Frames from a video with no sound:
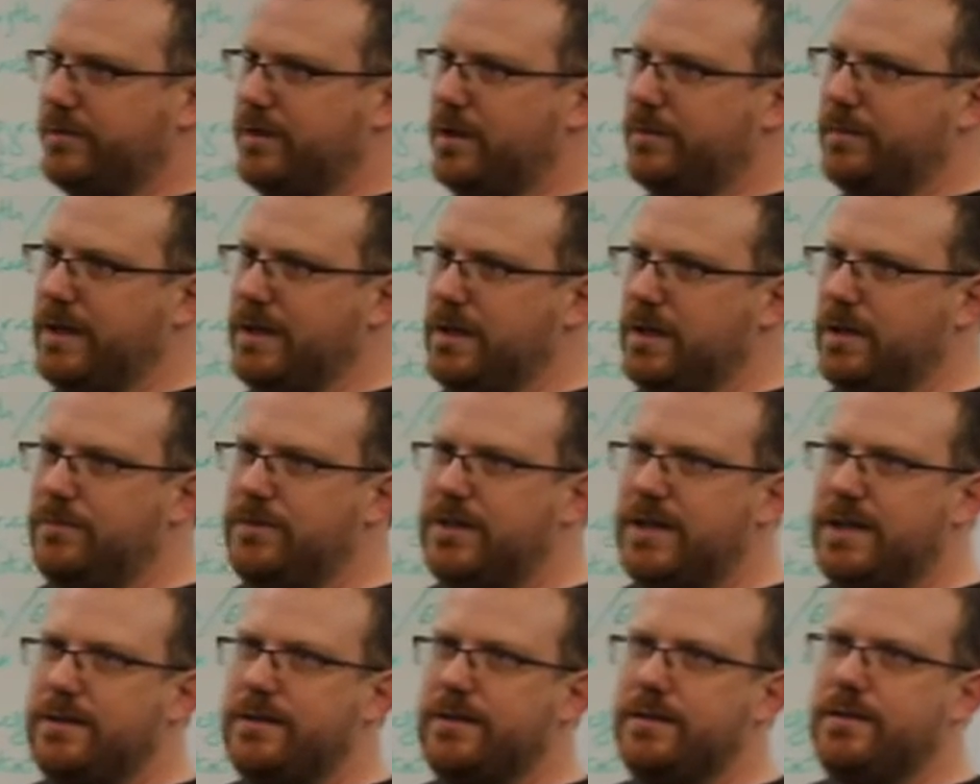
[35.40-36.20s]
of domain
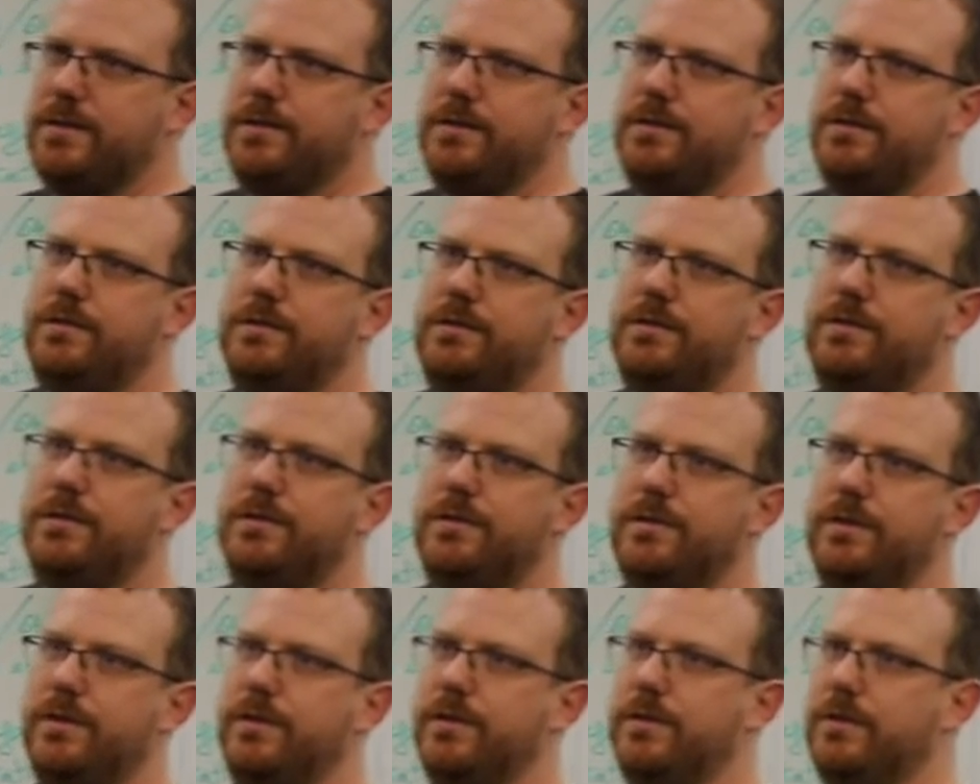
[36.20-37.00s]
objects.
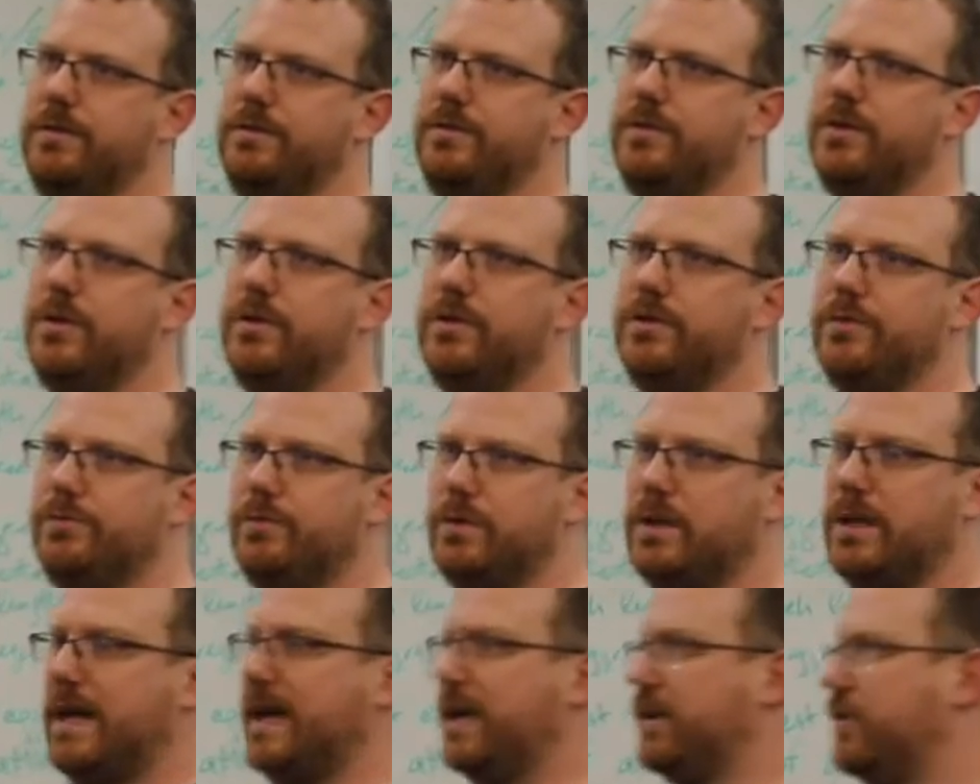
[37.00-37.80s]
So those
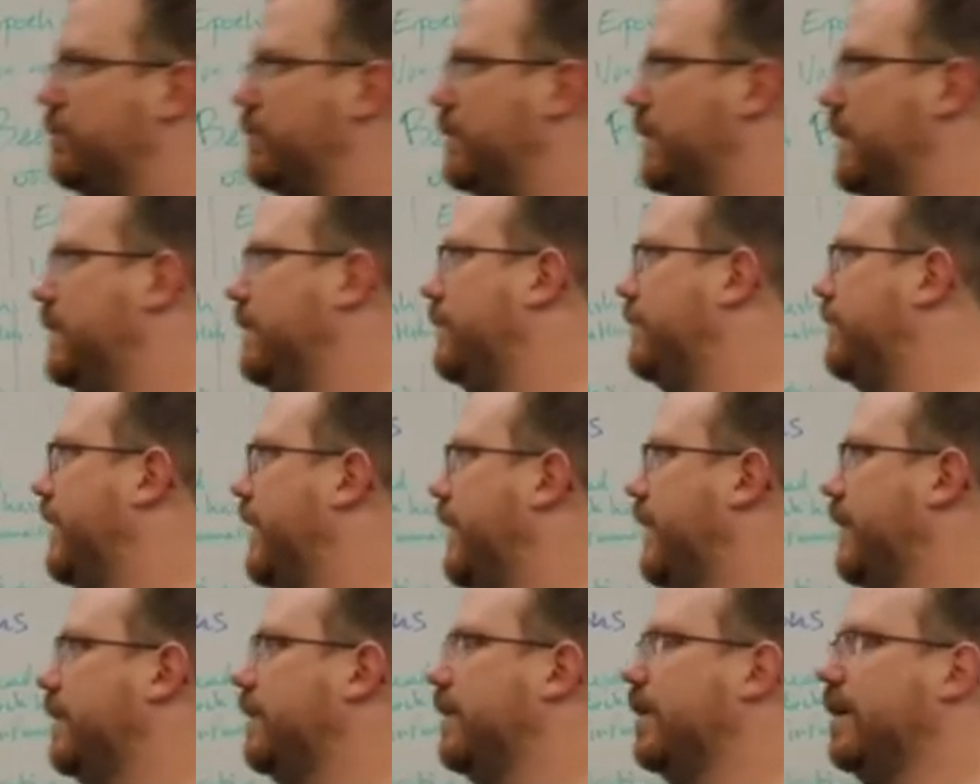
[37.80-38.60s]
will actually
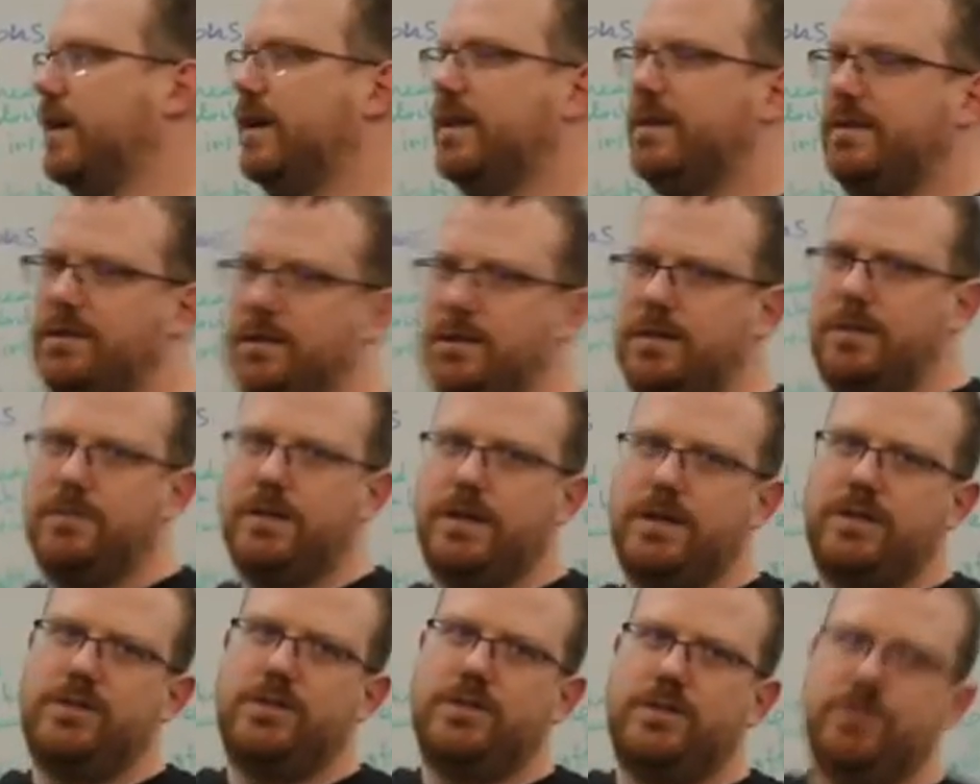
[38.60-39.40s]
define the
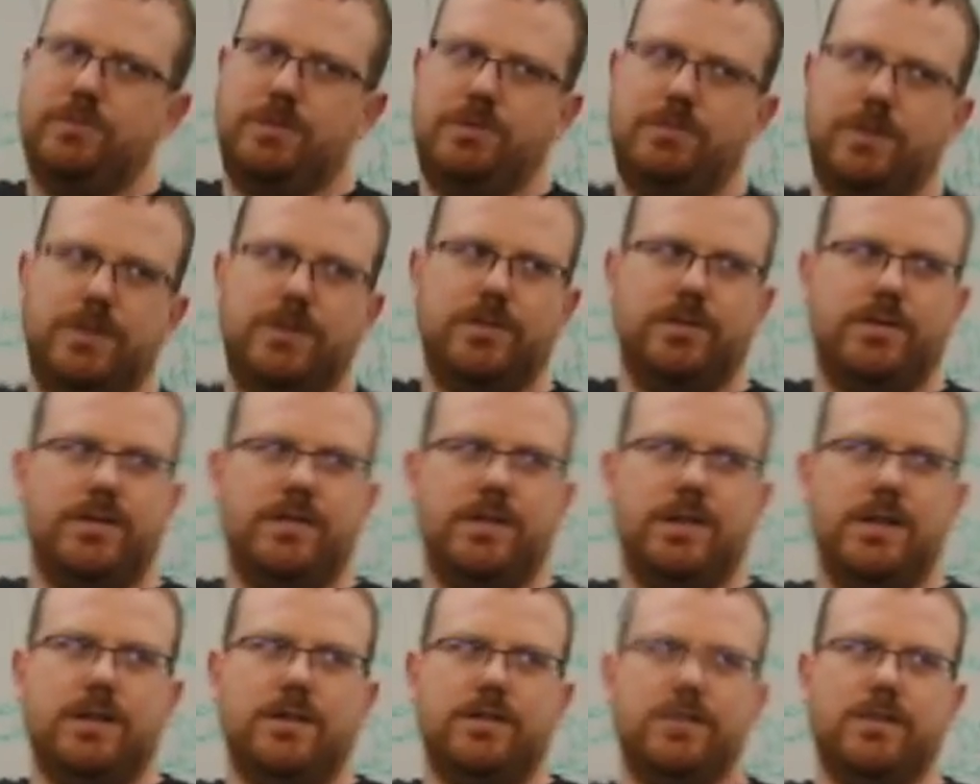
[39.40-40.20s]
interactions we want to
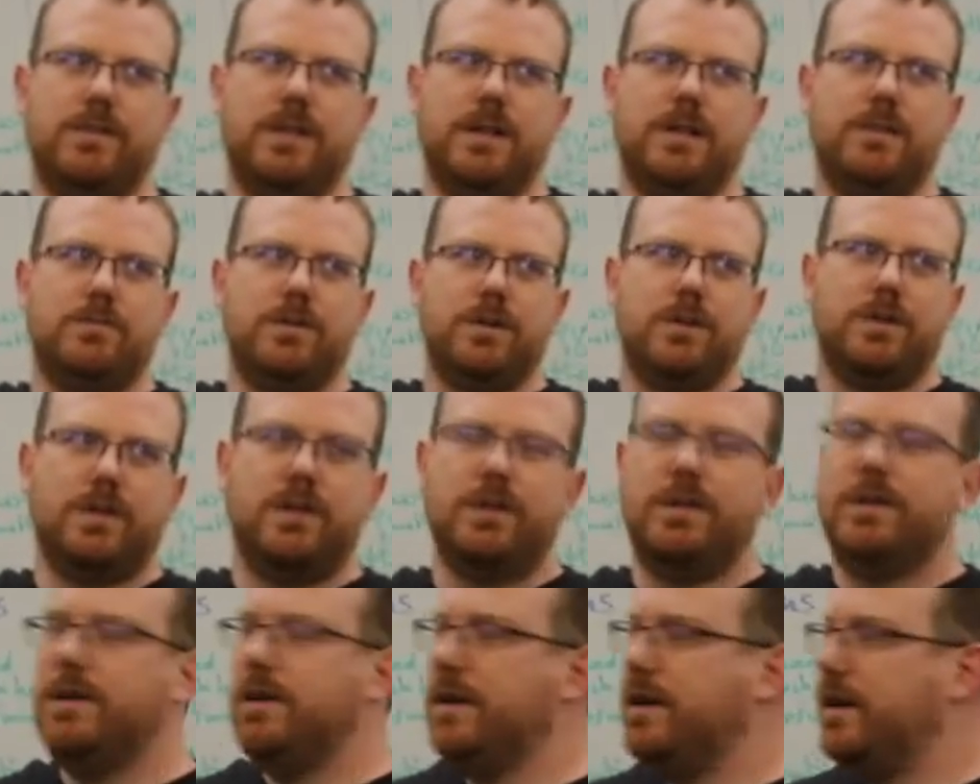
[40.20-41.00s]
see on the network.